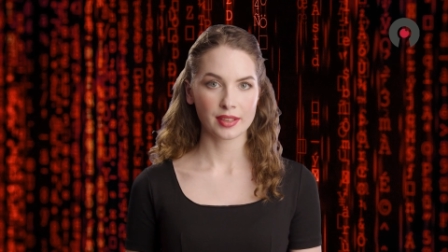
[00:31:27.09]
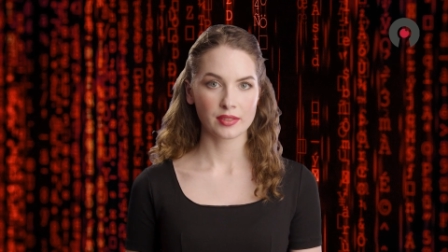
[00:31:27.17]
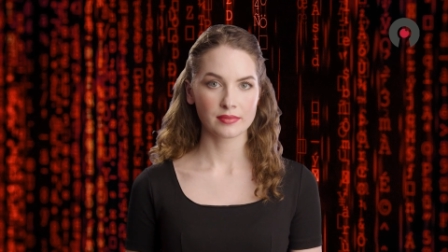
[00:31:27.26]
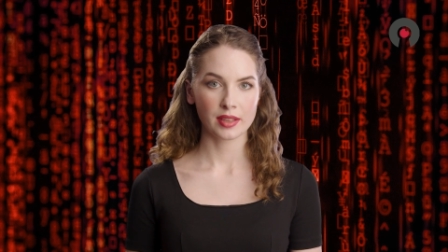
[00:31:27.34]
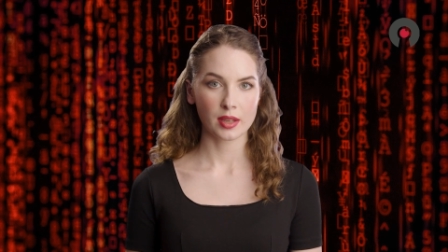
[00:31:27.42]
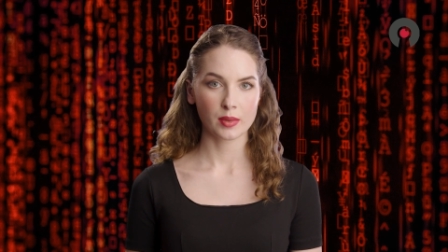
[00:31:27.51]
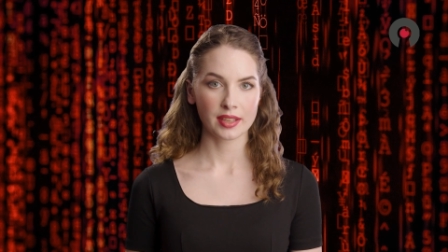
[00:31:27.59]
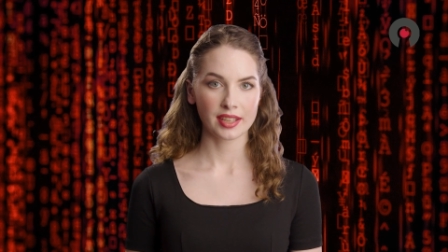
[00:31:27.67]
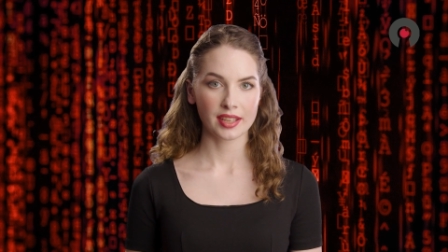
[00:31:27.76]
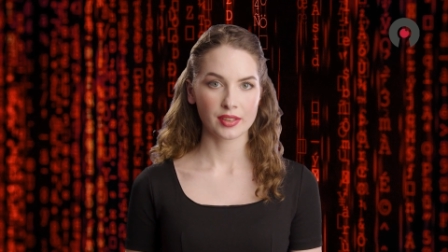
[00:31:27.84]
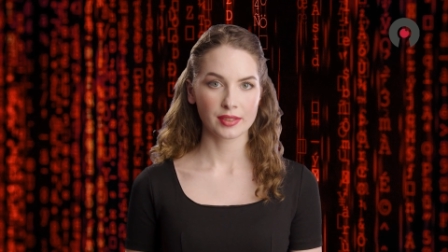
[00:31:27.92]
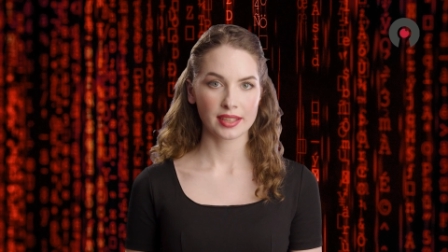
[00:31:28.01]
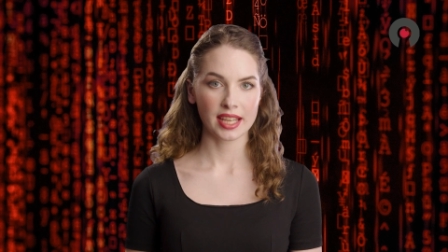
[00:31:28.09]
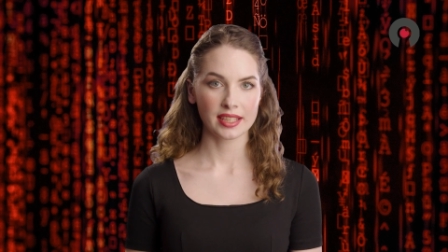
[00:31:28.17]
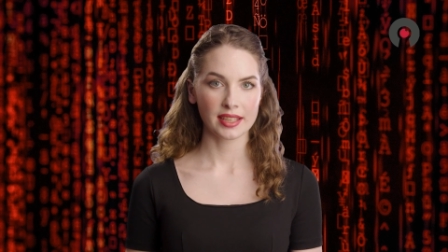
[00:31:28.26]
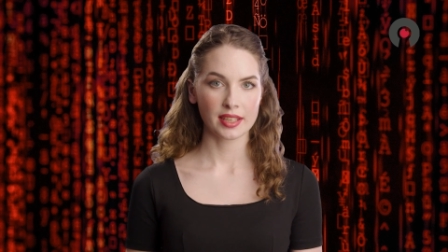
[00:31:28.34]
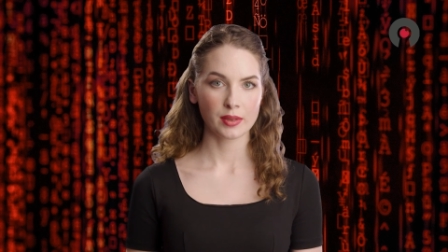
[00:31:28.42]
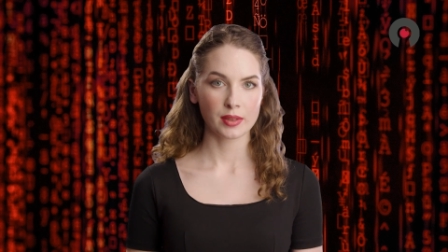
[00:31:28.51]
The frequency of
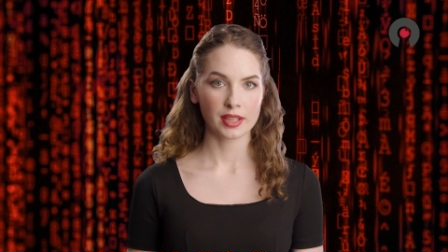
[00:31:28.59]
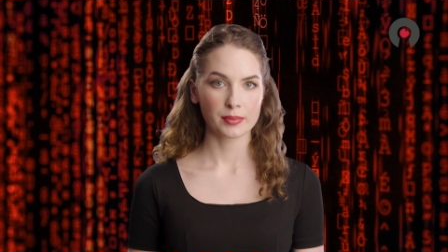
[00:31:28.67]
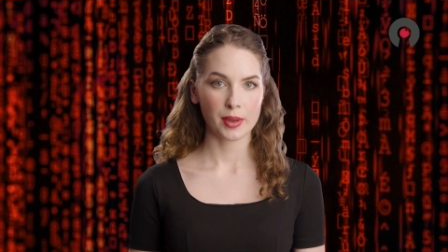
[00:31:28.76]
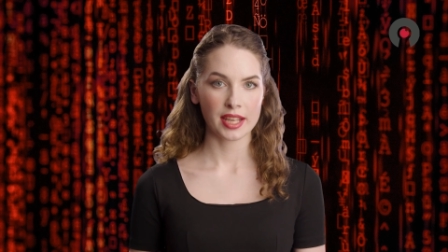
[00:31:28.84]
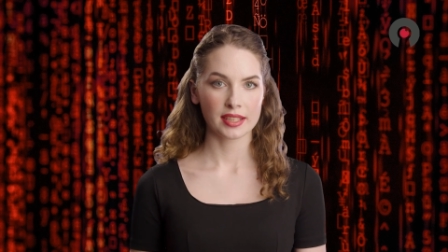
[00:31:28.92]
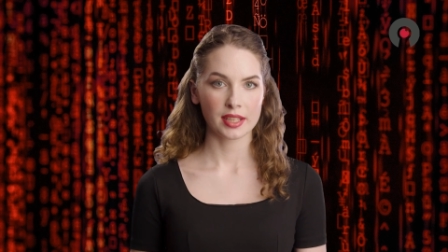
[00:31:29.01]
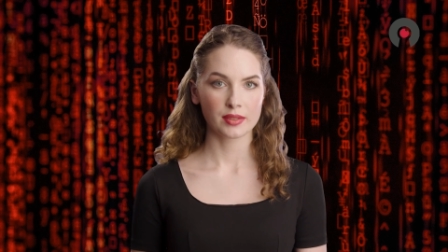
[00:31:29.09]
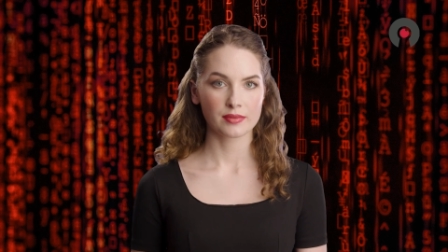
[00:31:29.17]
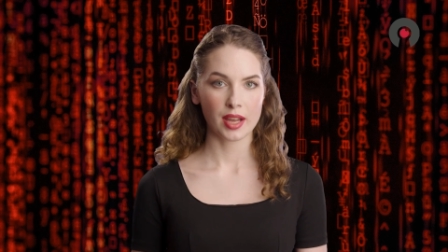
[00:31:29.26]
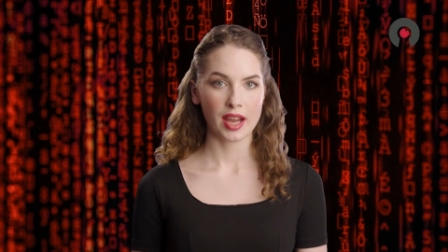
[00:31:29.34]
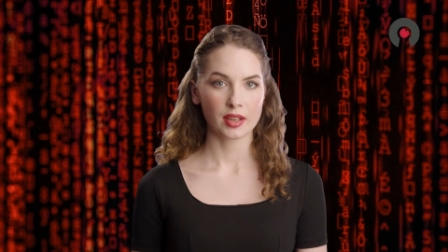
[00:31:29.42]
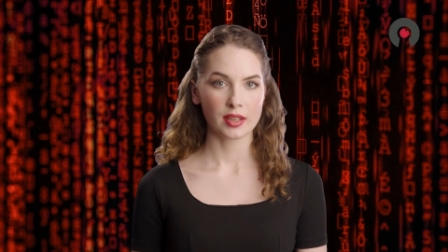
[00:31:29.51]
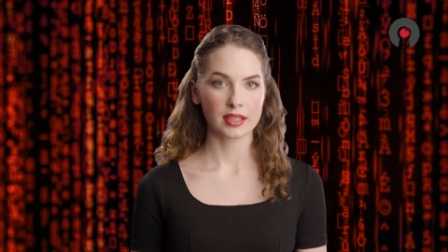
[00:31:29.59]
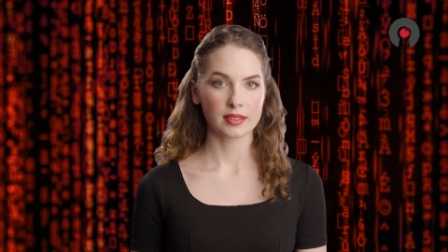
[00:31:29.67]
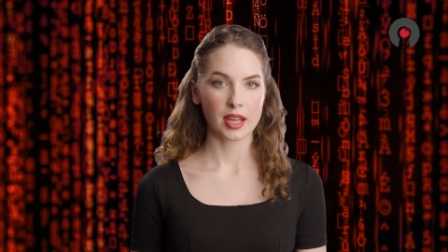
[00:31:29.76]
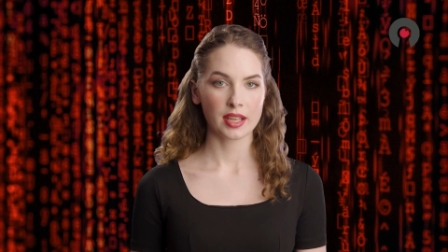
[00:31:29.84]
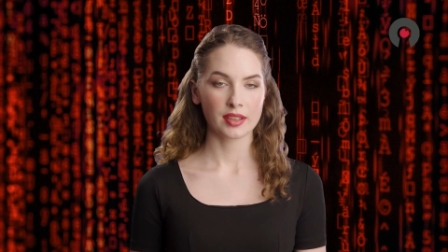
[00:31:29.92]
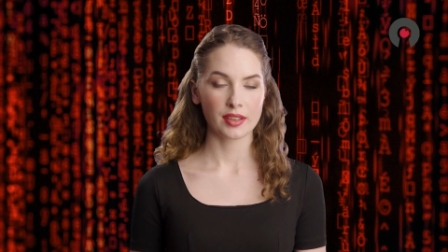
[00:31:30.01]
testing will depend on
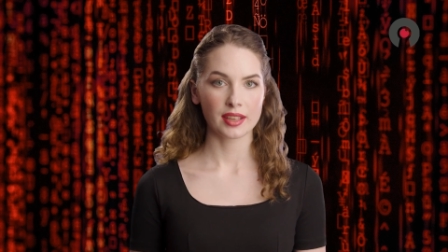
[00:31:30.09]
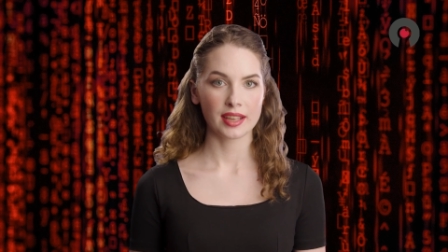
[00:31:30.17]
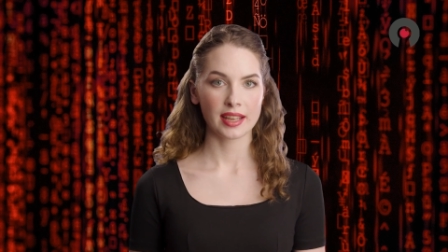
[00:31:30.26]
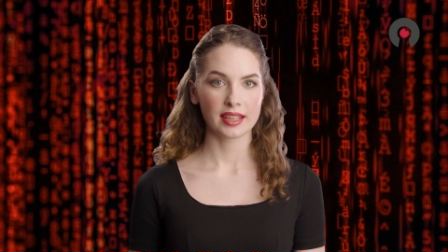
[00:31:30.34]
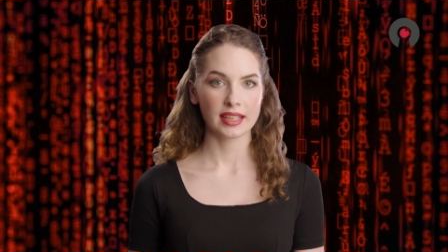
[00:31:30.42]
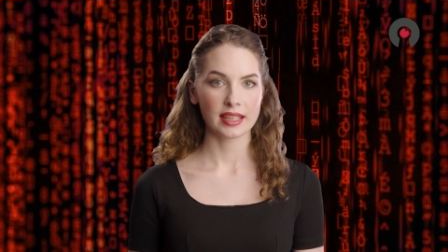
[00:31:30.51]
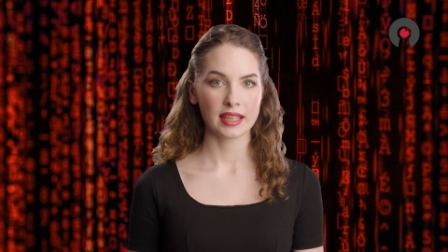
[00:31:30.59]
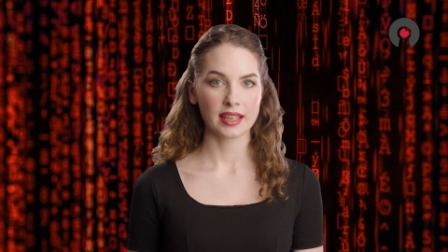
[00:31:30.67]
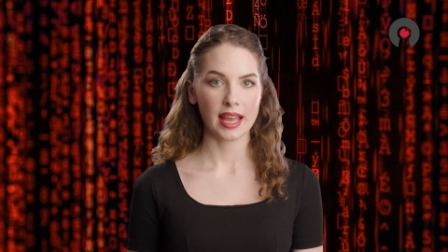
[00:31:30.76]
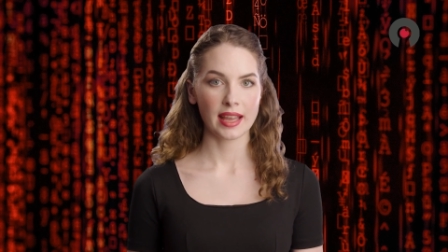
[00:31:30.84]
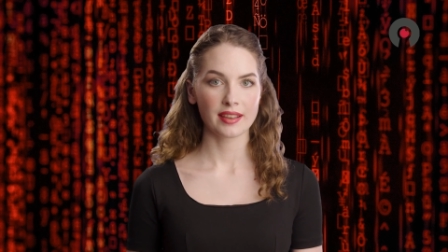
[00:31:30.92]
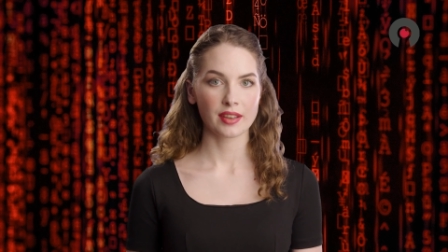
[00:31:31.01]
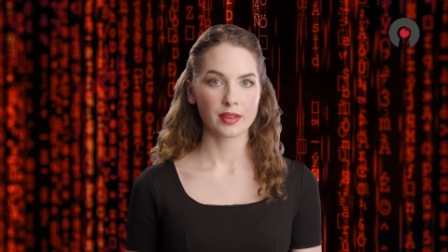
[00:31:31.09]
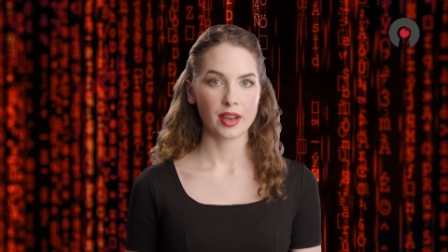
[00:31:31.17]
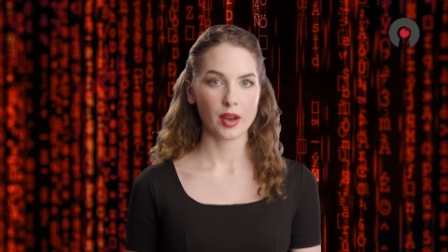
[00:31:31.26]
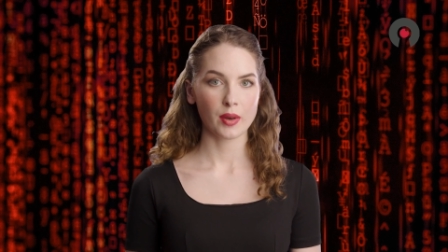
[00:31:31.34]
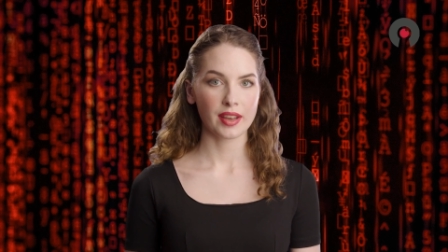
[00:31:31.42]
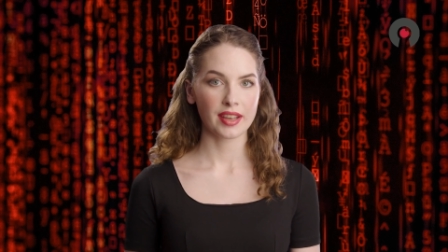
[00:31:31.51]
various factors such as the size of
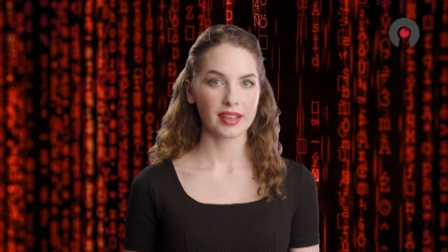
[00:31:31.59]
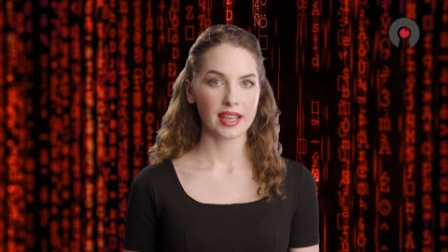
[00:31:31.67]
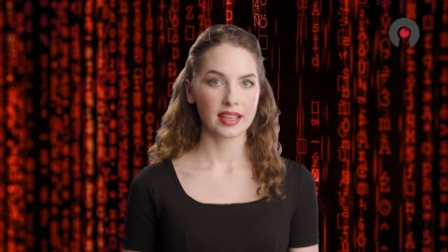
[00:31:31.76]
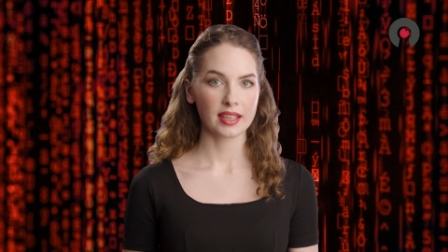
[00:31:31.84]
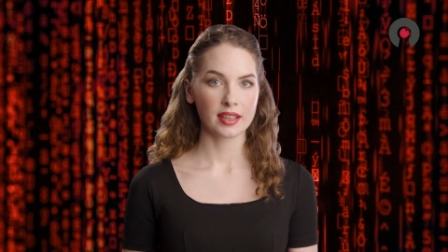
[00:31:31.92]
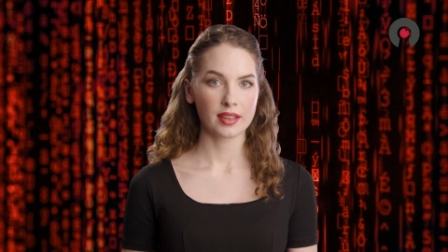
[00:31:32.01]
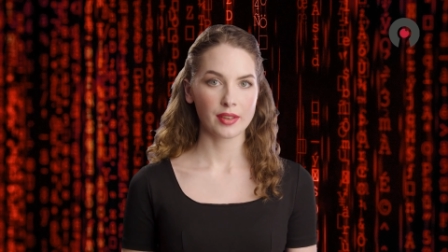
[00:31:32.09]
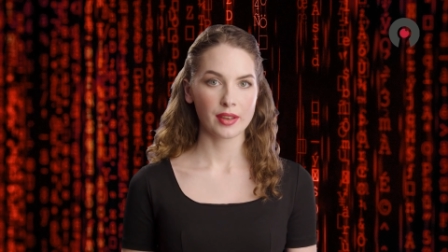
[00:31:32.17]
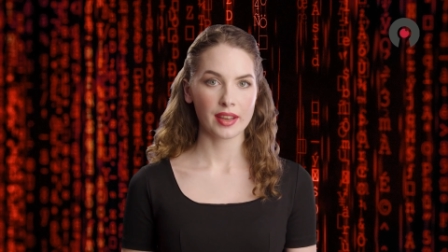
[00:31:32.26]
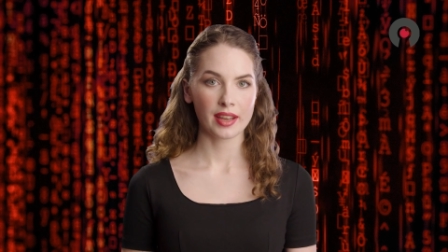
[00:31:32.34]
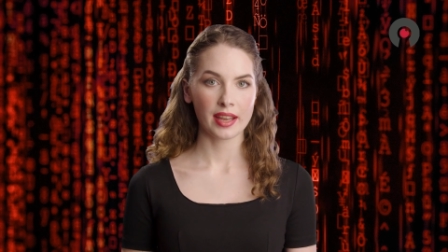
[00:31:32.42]
the organization,